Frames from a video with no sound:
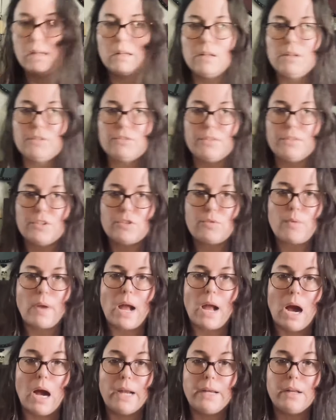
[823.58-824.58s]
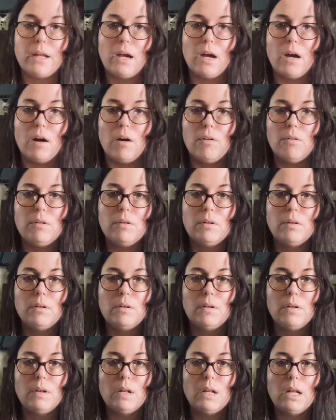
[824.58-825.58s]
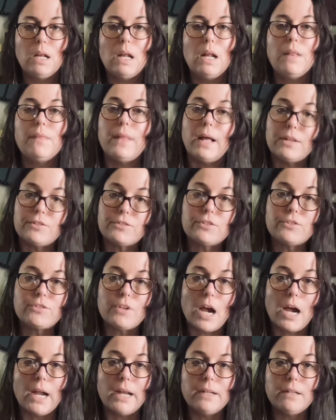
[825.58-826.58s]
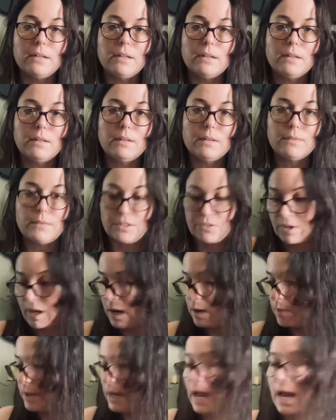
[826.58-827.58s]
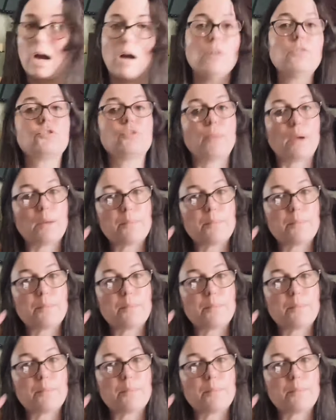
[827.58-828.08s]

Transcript: So this way I know that's the side that's got to be out, so my